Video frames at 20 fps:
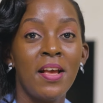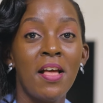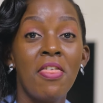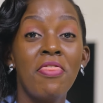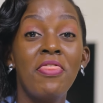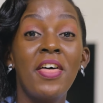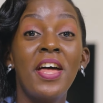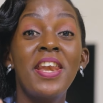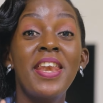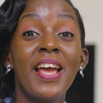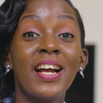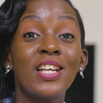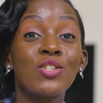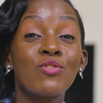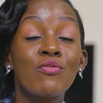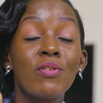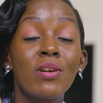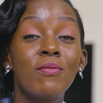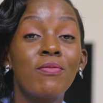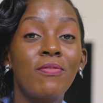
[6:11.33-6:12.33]
The next
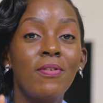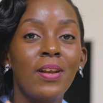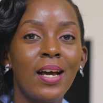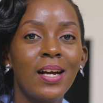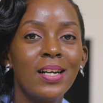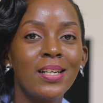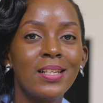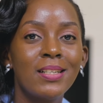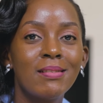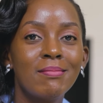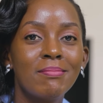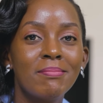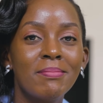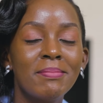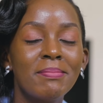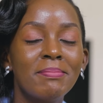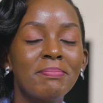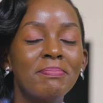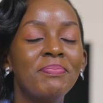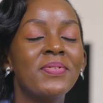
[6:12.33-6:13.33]
red flag
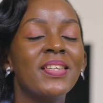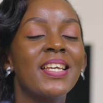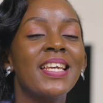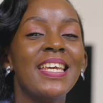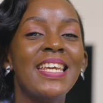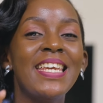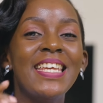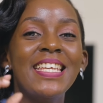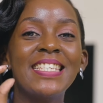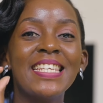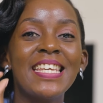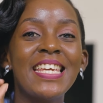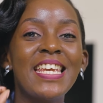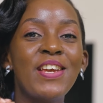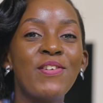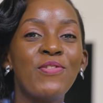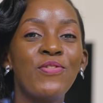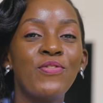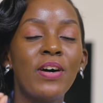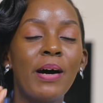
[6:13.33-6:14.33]
is
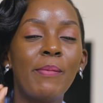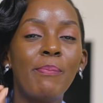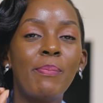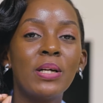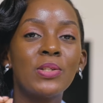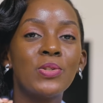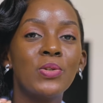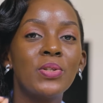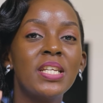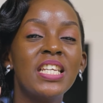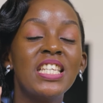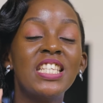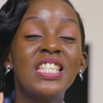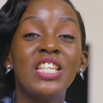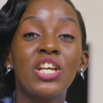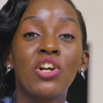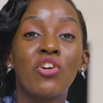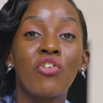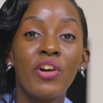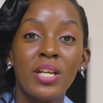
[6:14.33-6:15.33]
if a person is
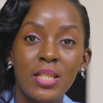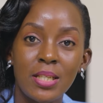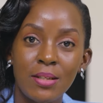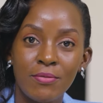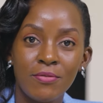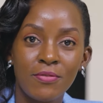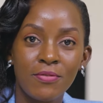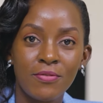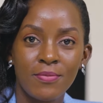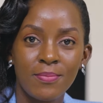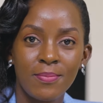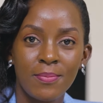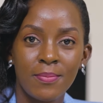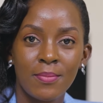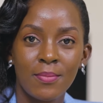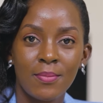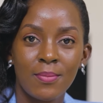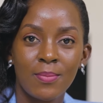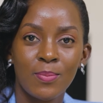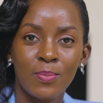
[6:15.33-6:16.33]
secretive.
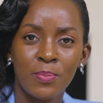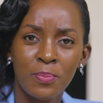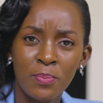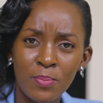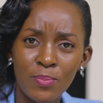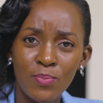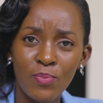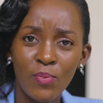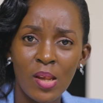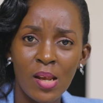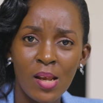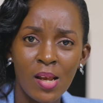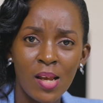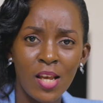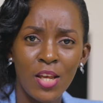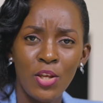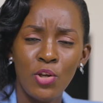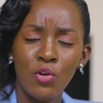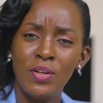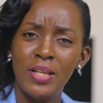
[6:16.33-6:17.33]

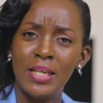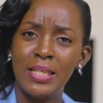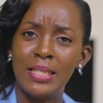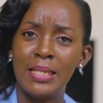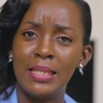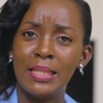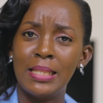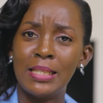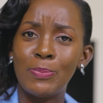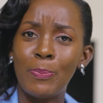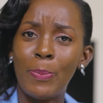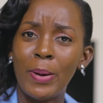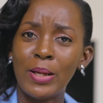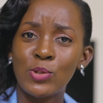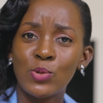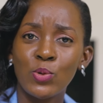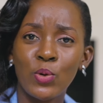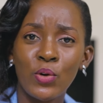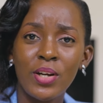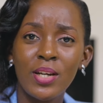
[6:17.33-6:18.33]
You're dating this
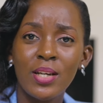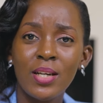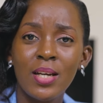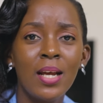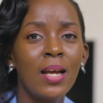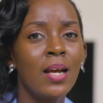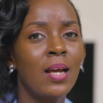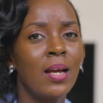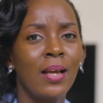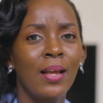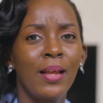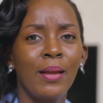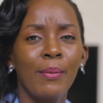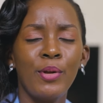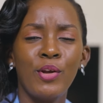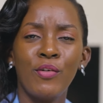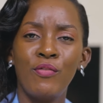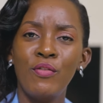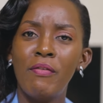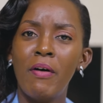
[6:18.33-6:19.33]
person.
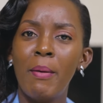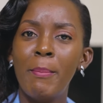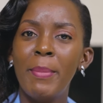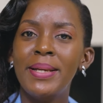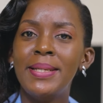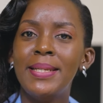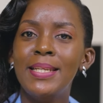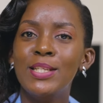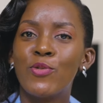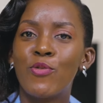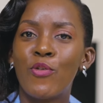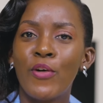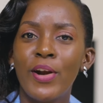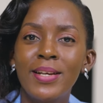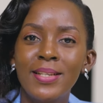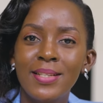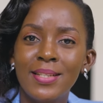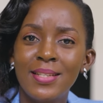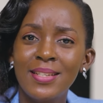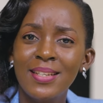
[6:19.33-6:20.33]
You've never met his
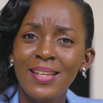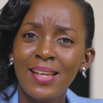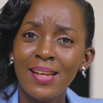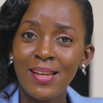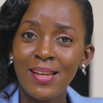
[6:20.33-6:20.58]
friends.